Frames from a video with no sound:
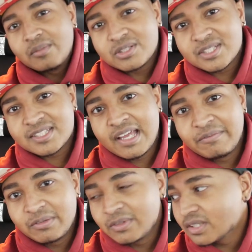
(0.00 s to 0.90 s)
Well, it's the time they
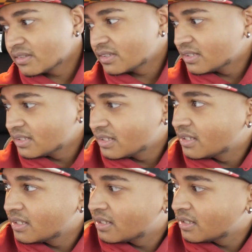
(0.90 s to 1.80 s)
in were on the table
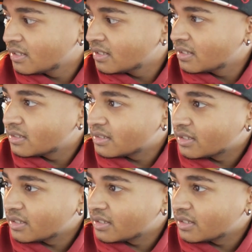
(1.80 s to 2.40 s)
downstairs.